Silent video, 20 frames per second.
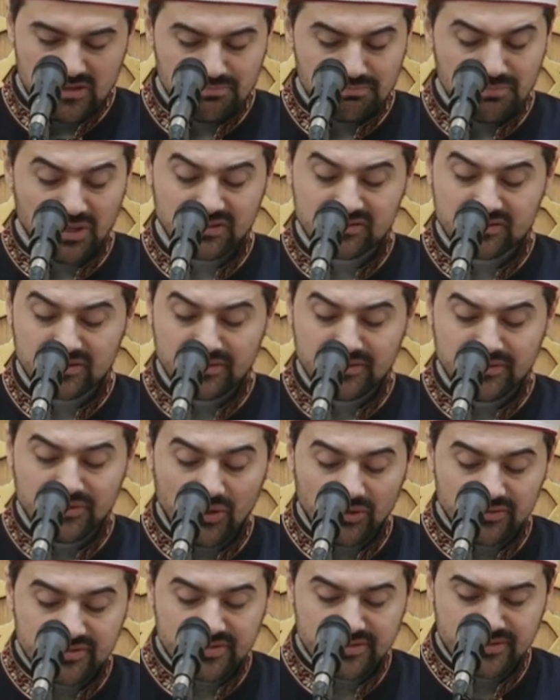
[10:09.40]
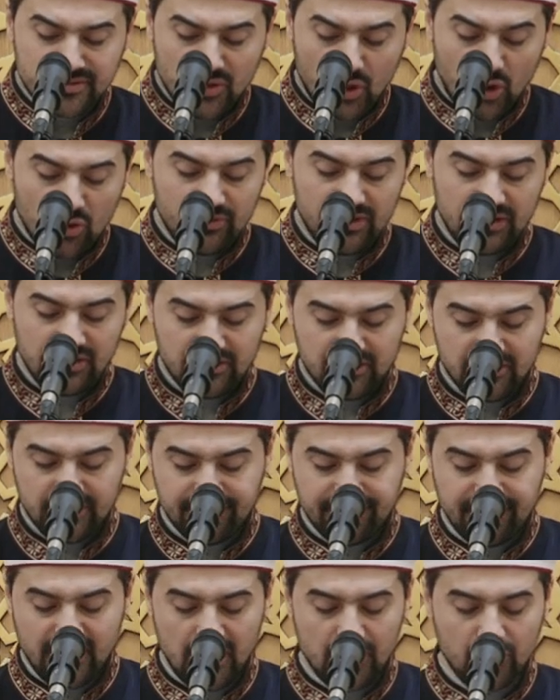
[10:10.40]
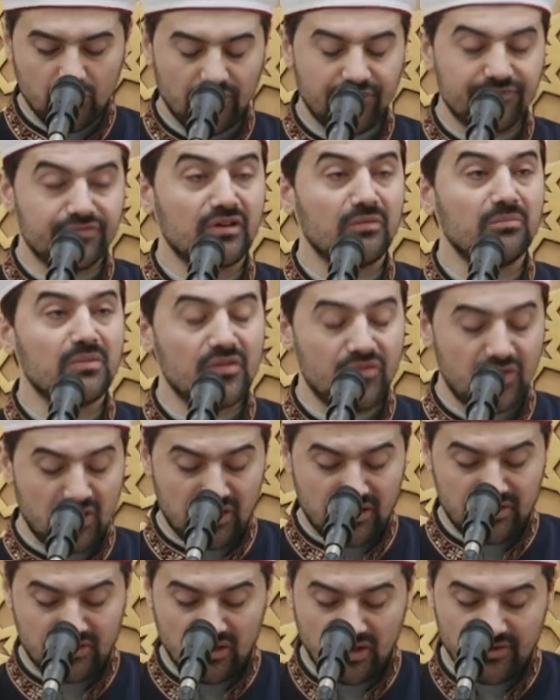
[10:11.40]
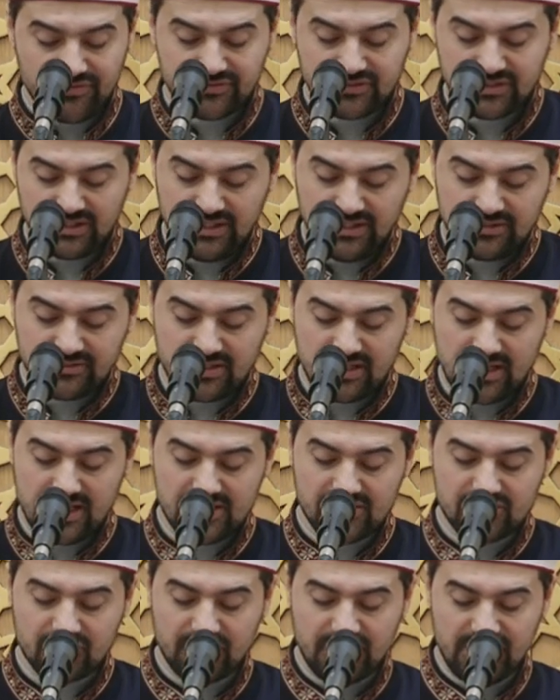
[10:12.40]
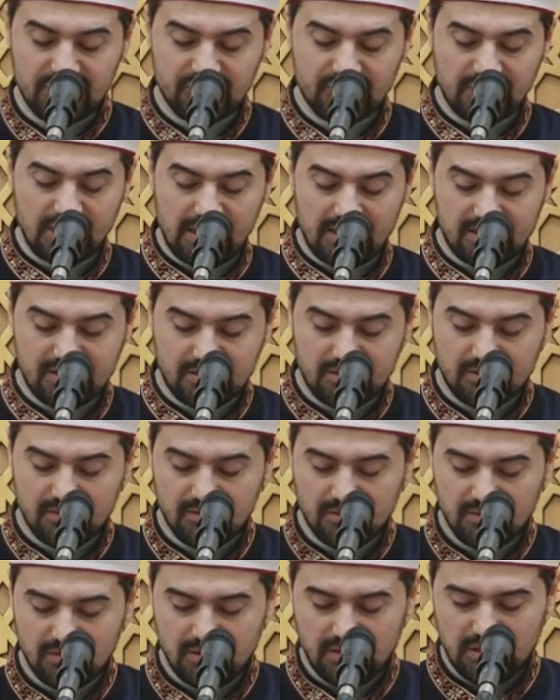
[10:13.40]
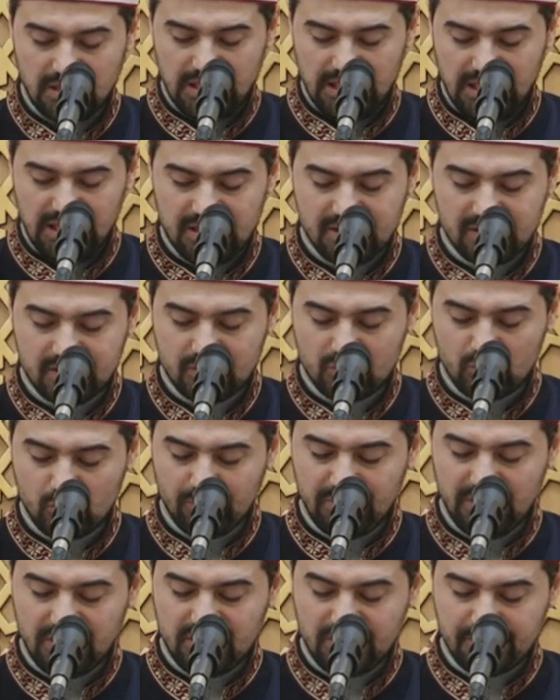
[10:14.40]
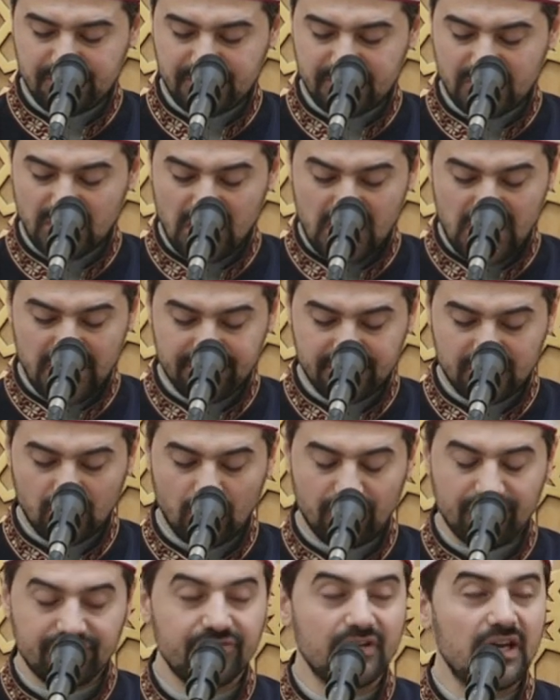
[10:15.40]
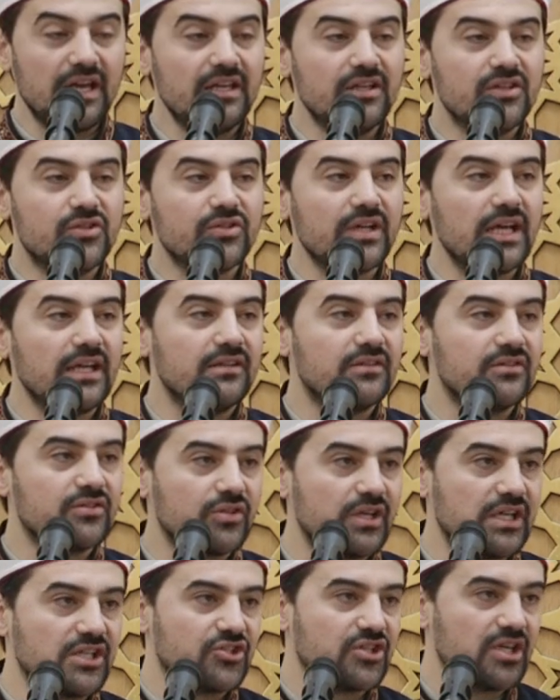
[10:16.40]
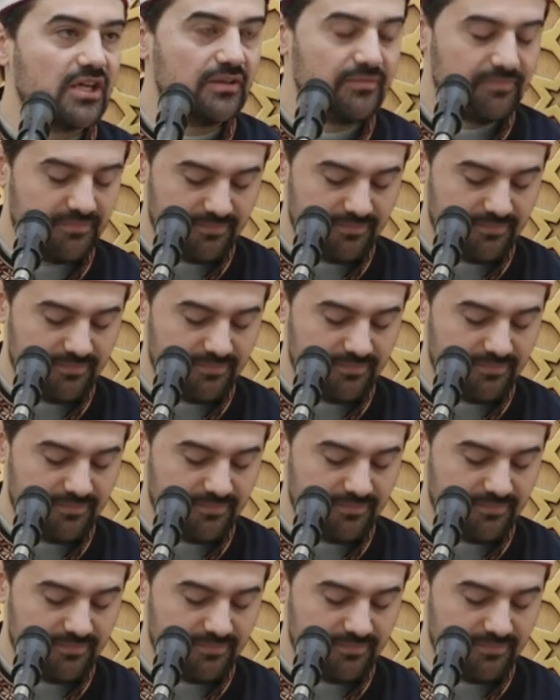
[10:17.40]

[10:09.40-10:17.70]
But not knowing the value of Ramadan after it has reached us is to be deprived of a great treasure.